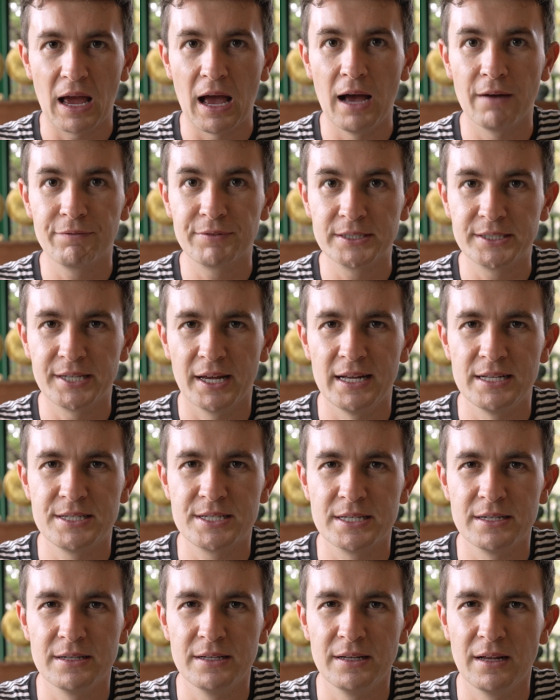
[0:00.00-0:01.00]
After
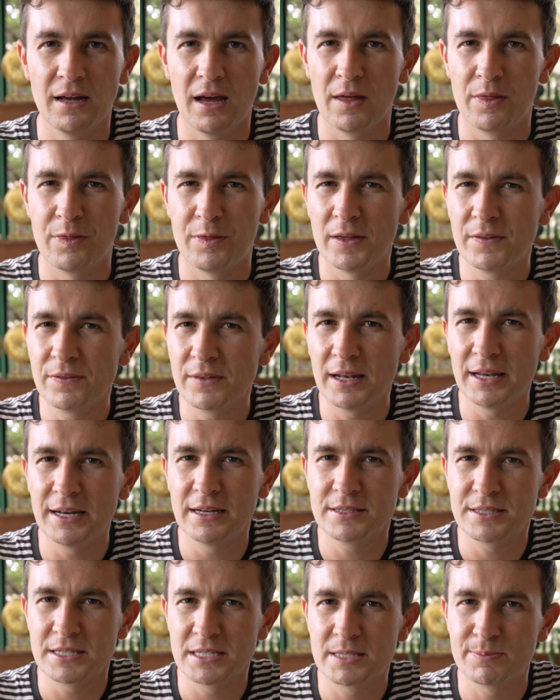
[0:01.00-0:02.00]
tasting it, I think the
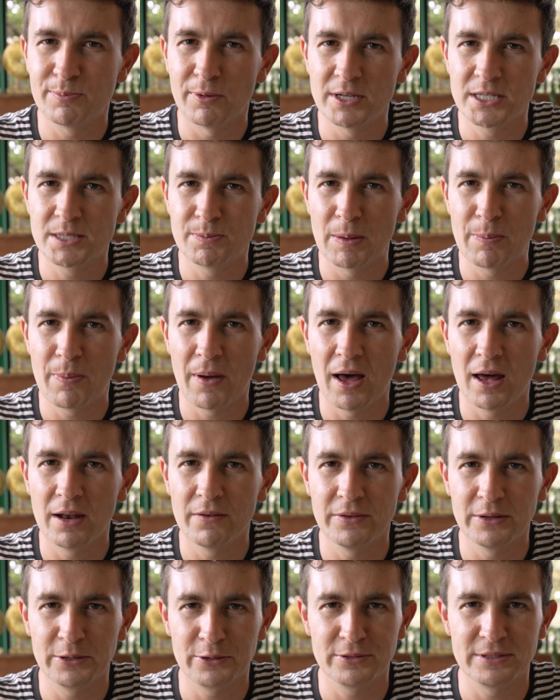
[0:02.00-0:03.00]
lettuce is supposed to be part
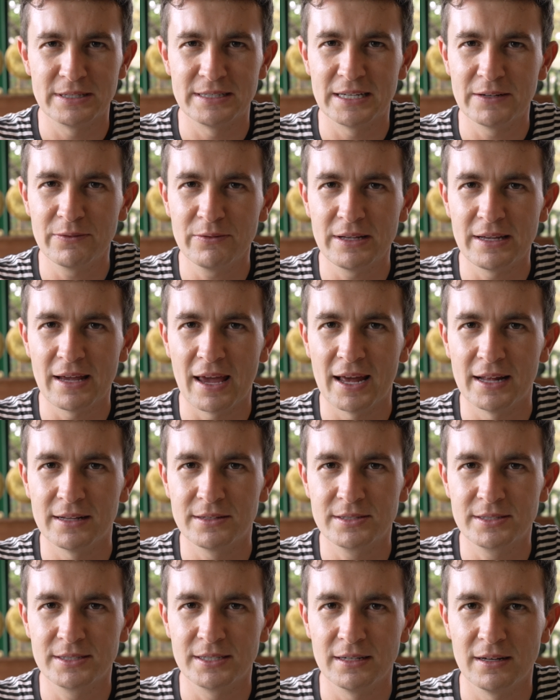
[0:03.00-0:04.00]
of it because it definitely
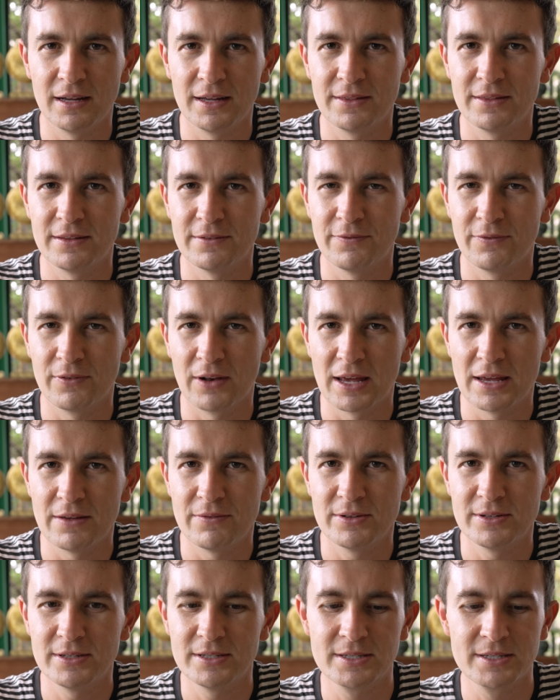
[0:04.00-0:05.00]
adds to like the
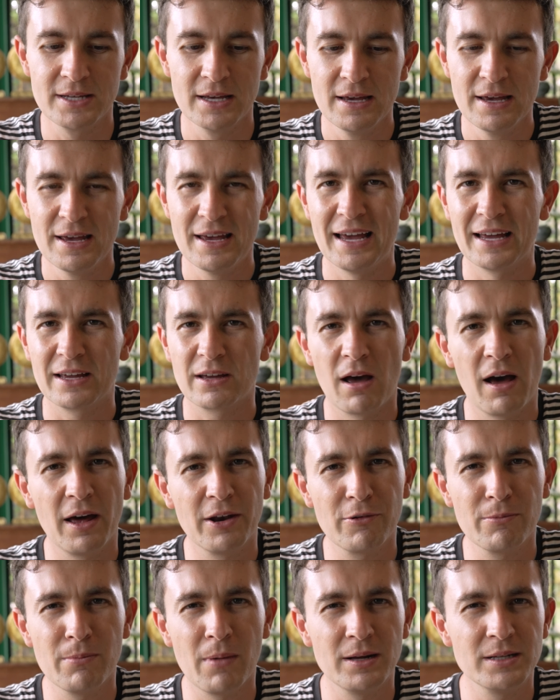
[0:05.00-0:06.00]
flavors. It kind
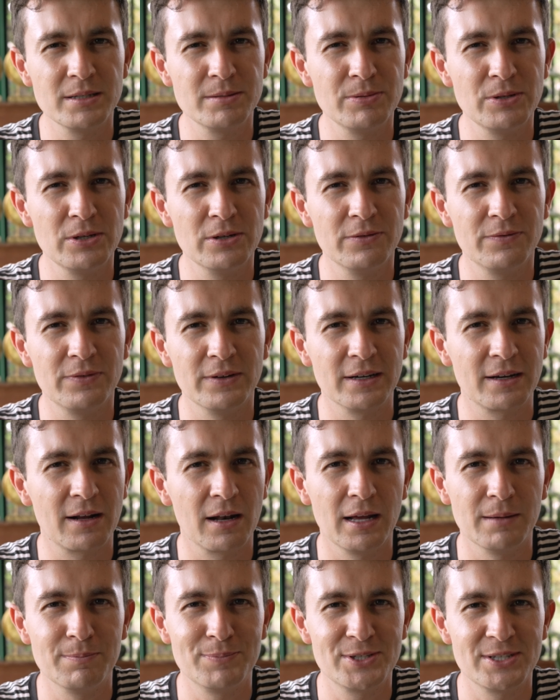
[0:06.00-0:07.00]
of reminds me of a
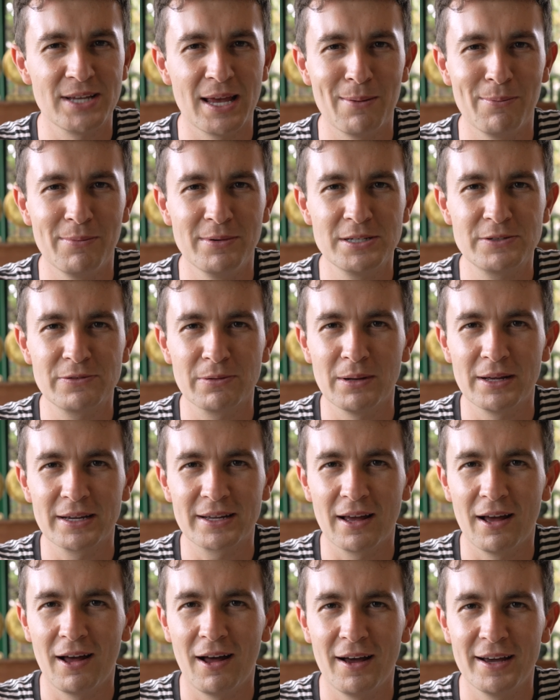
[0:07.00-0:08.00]
club sandwich from like
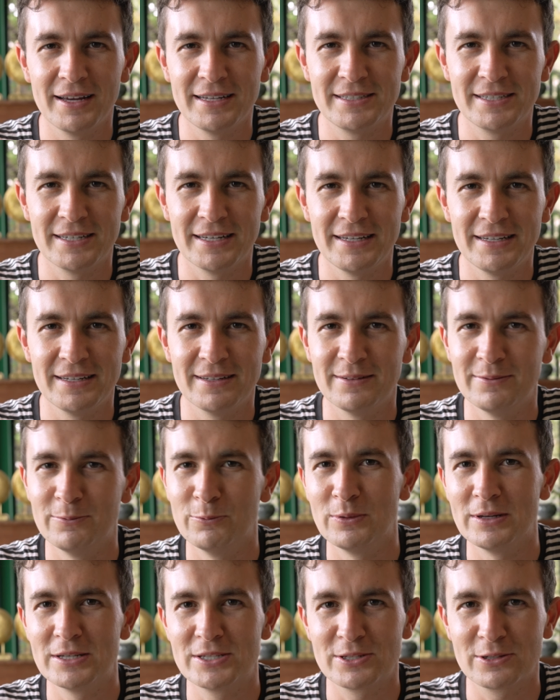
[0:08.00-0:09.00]
a high tea in
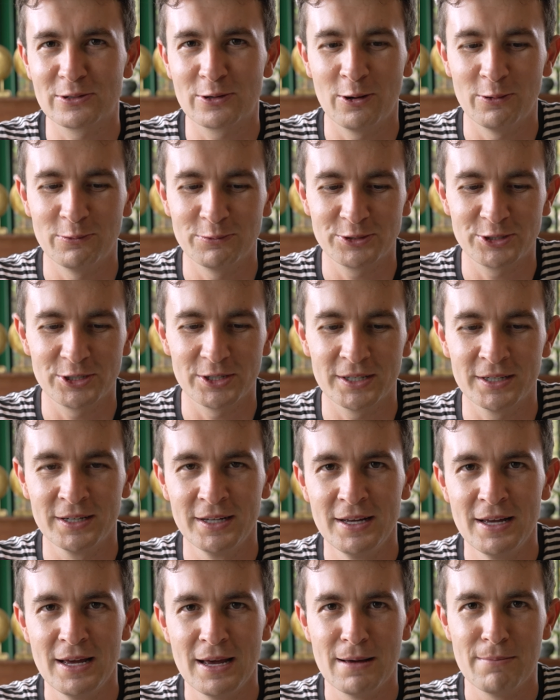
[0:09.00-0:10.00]
Western culture,
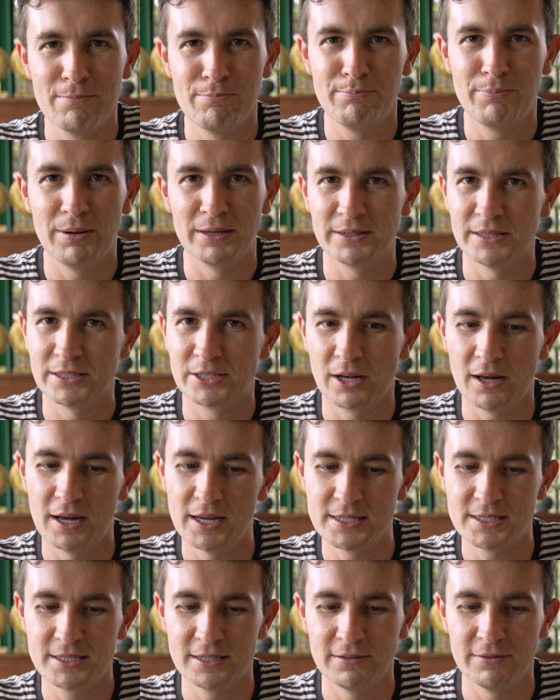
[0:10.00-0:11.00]
but the
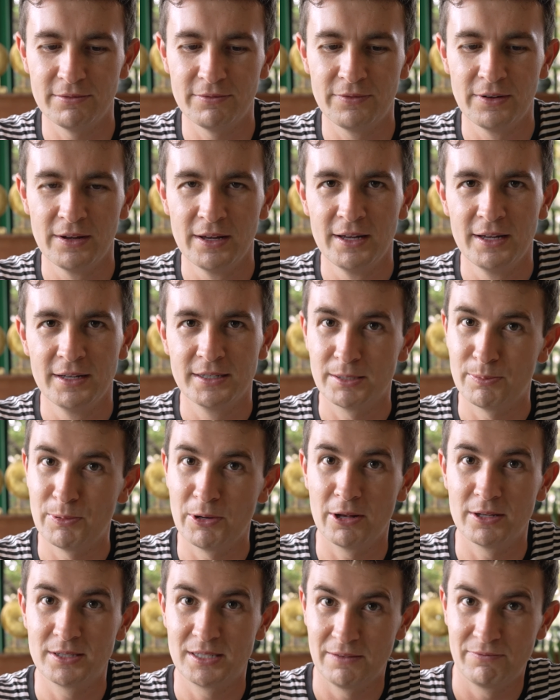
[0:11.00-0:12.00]
Thais have, to be
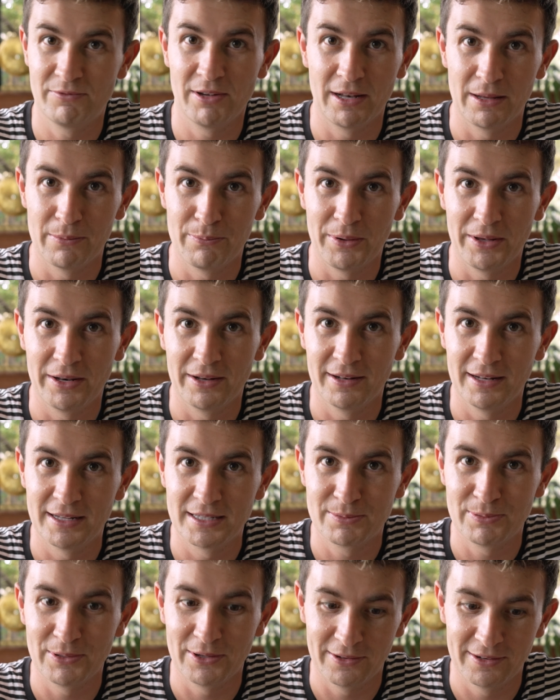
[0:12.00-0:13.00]
honest, they've done it better,
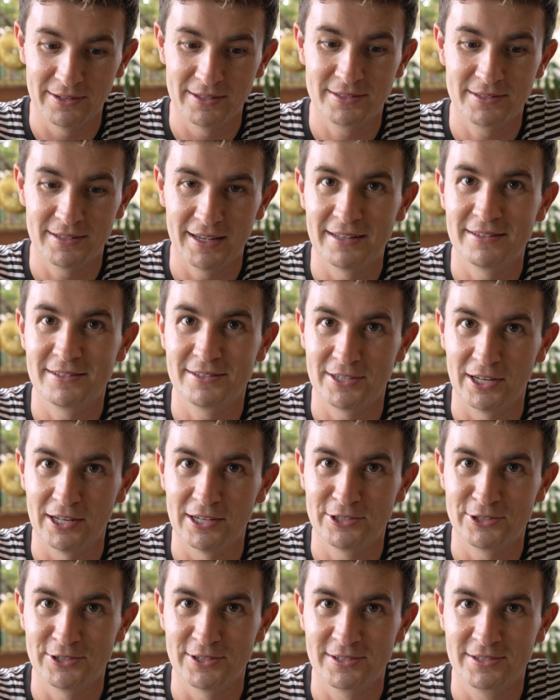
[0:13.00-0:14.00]
let's be honest. That's
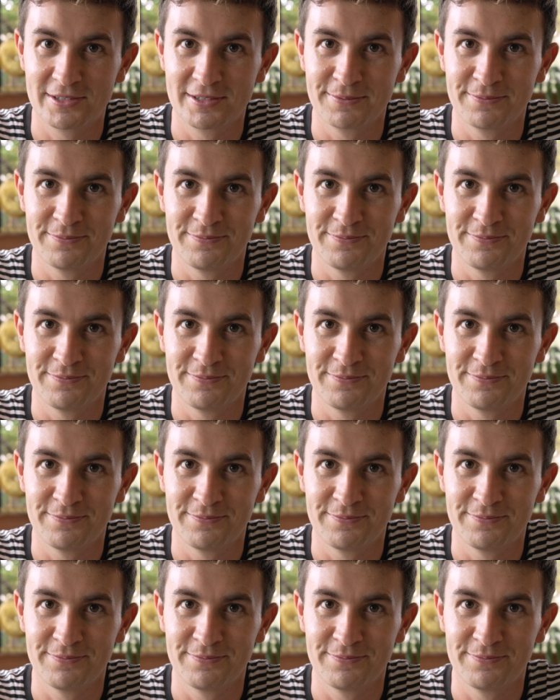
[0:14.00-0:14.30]
delicious.